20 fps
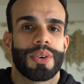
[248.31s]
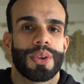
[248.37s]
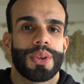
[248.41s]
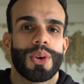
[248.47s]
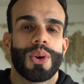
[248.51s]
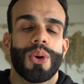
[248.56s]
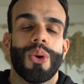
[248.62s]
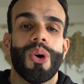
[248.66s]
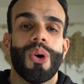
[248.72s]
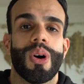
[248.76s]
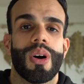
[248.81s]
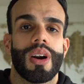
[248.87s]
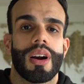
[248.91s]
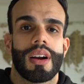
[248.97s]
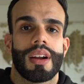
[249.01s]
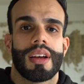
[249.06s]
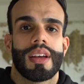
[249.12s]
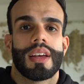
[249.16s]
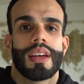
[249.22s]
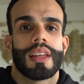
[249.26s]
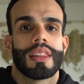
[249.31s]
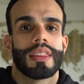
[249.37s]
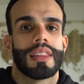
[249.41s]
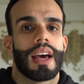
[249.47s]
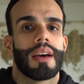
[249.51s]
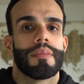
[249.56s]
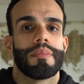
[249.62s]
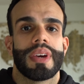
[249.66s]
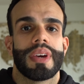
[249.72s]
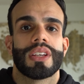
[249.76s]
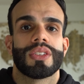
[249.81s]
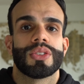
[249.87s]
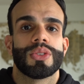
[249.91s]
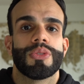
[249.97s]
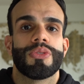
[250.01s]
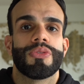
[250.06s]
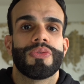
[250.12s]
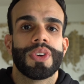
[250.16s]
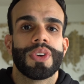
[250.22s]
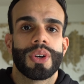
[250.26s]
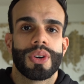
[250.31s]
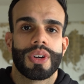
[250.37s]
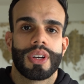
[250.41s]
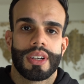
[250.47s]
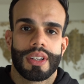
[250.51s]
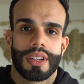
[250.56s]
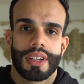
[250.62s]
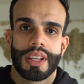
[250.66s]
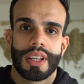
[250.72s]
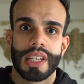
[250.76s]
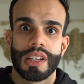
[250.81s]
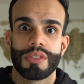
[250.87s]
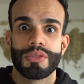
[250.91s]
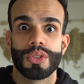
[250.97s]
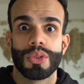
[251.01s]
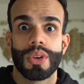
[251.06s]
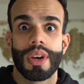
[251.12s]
you, or that makes you feel good, gives you